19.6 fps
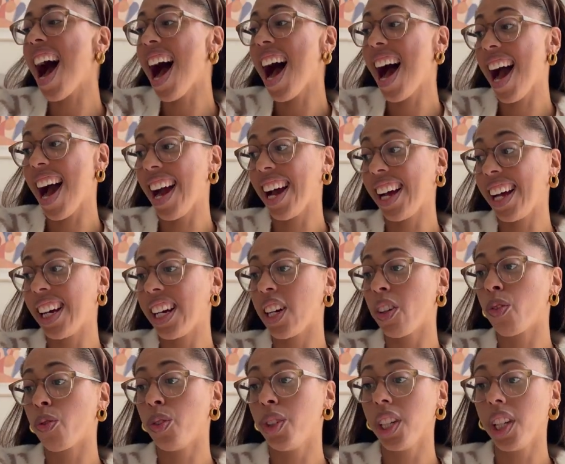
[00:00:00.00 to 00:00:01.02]
I
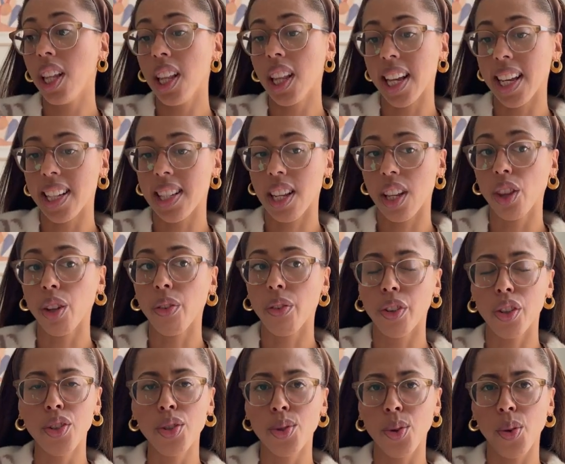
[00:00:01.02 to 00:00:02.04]
really liked it. The
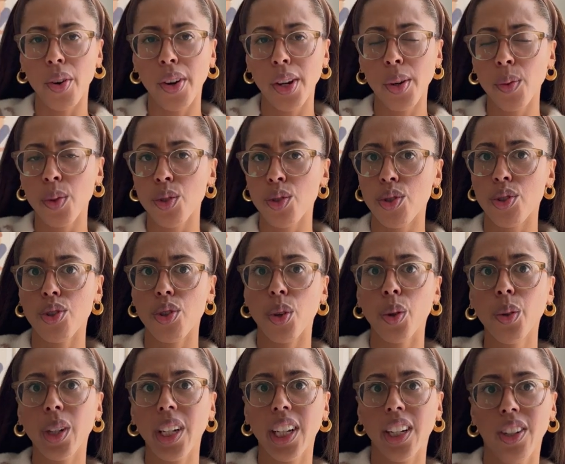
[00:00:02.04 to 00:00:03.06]
first story was
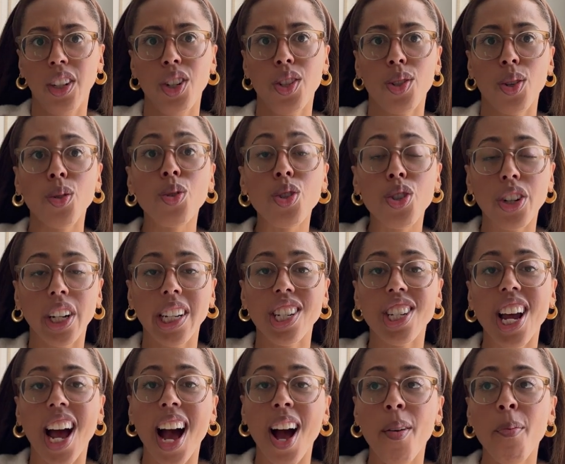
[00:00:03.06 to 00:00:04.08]
so eerie, so
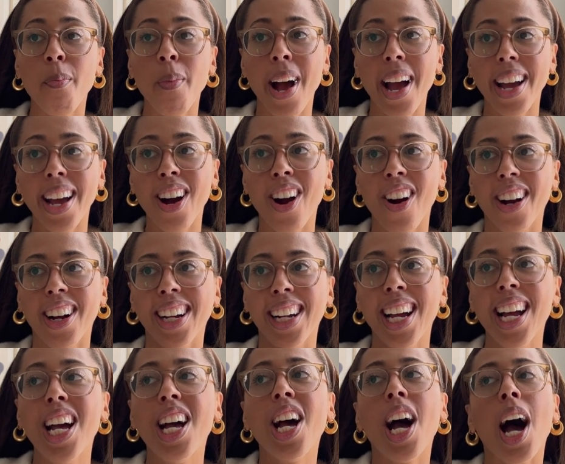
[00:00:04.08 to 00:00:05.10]
strange my heart.
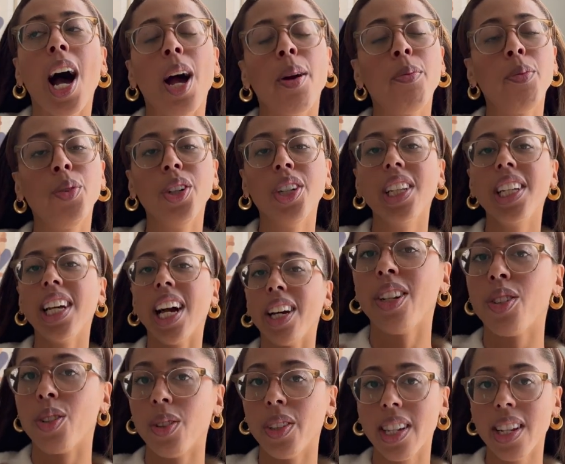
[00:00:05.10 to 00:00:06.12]
I'm really, I
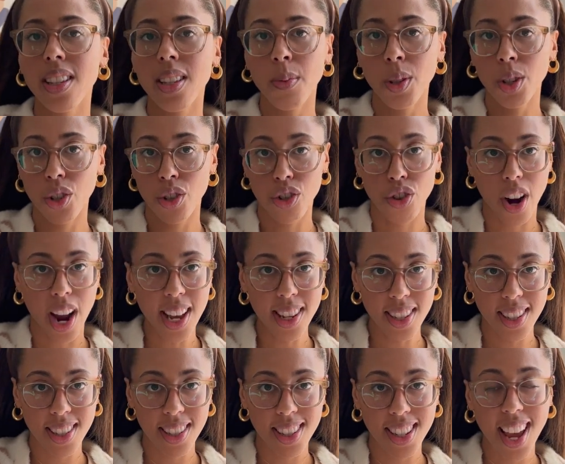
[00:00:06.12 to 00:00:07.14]
don't like to be
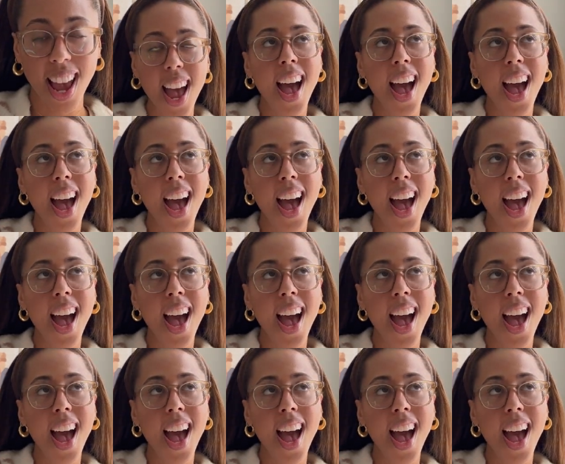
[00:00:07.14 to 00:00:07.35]
stressed.